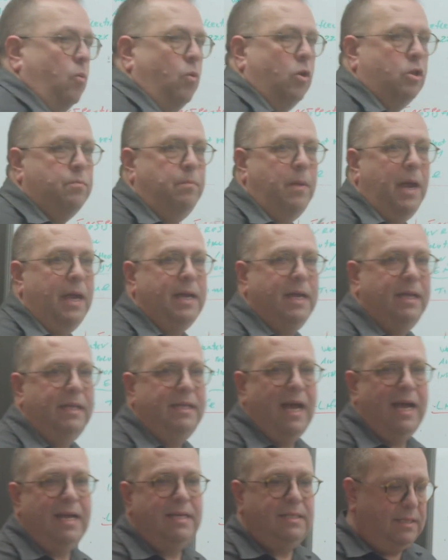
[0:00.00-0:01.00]
Now what
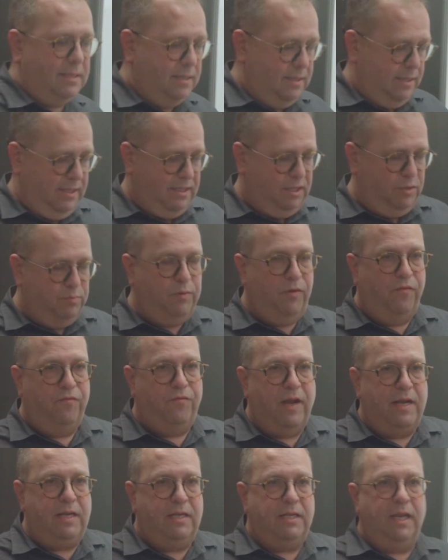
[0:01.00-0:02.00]
mica does, it's
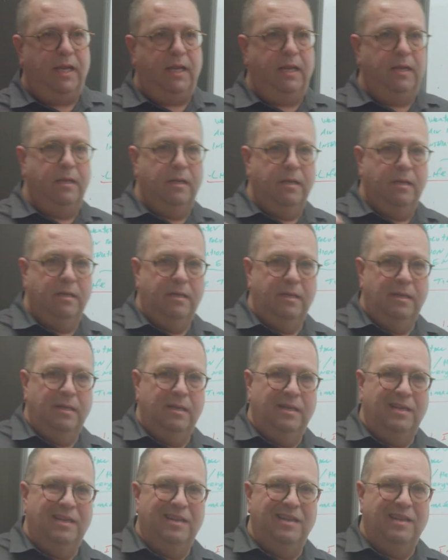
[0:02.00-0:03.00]
preventing
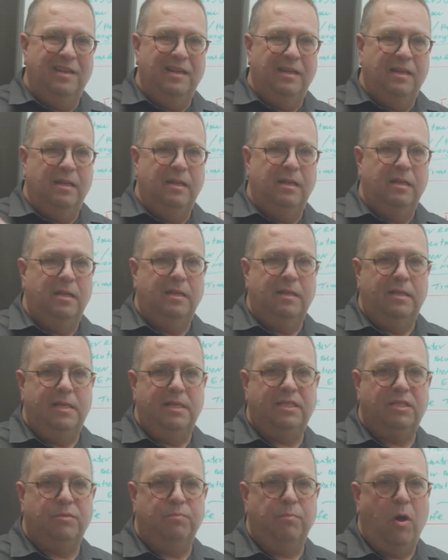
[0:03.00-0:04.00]

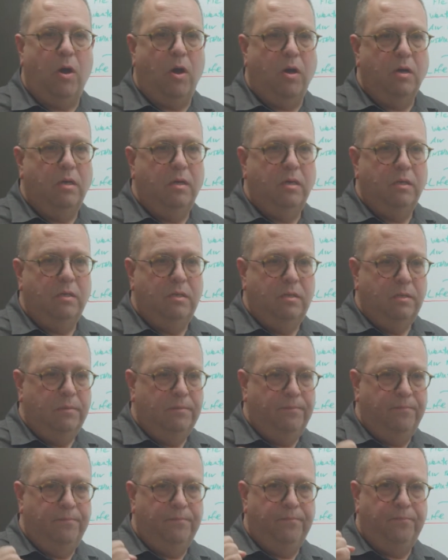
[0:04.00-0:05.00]
the smog,
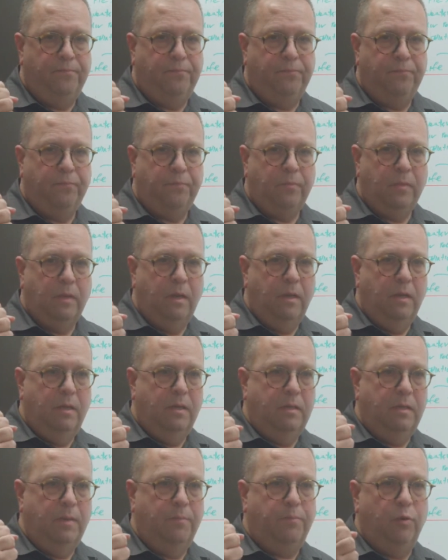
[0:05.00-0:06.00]

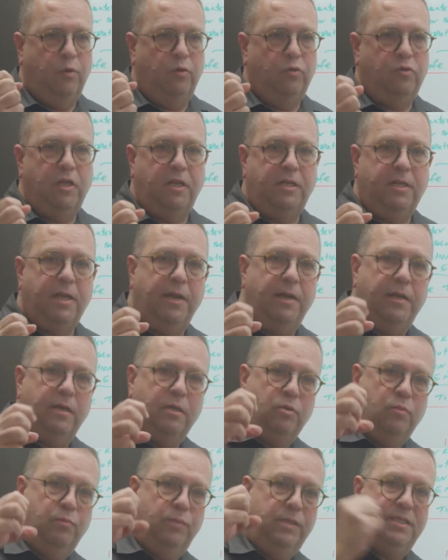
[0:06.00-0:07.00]
the polluted
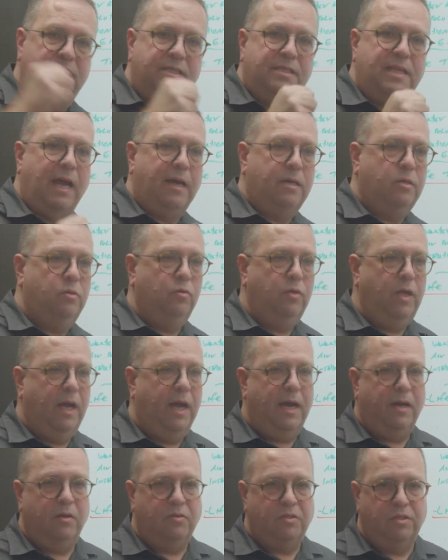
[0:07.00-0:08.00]
air, to be stuck to
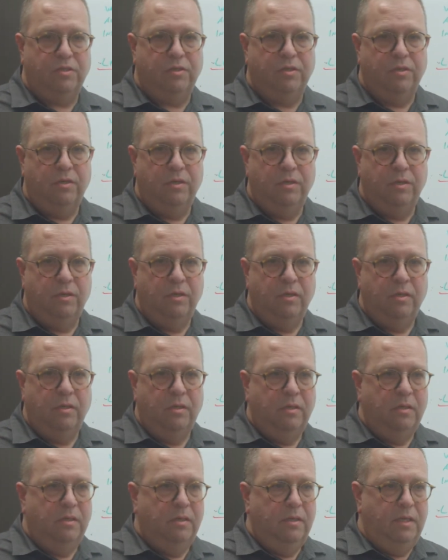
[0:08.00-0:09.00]
the house.
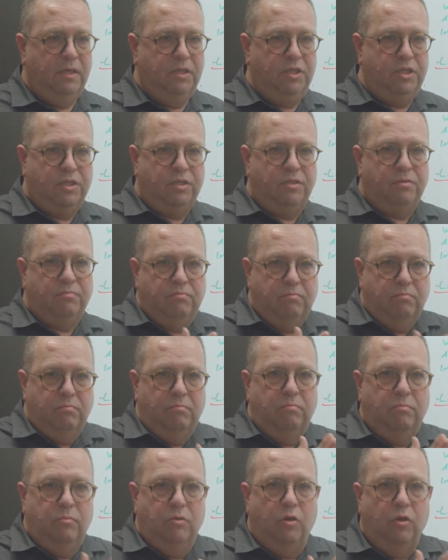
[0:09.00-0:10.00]
You just
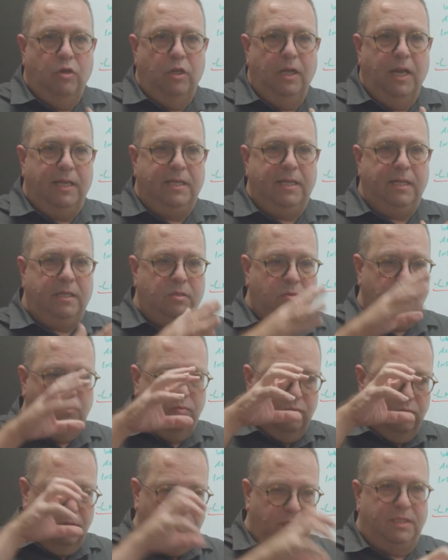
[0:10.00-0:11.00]
don't let it
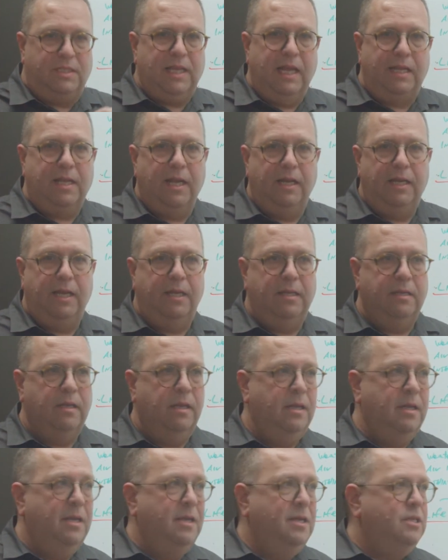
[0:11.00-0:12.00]
to settle in.
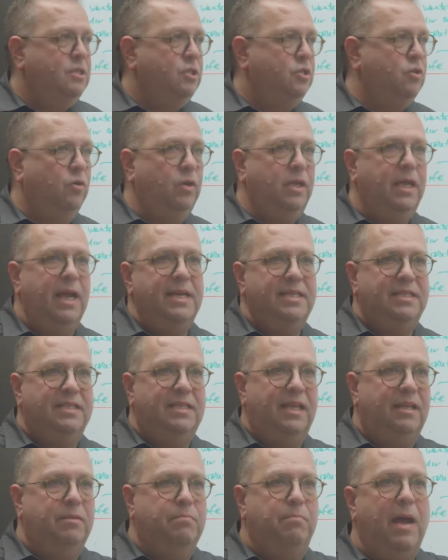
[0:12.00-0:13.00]
So
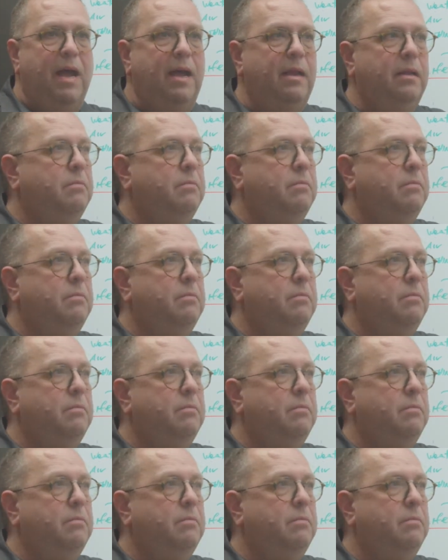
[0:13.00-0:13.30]
yes, it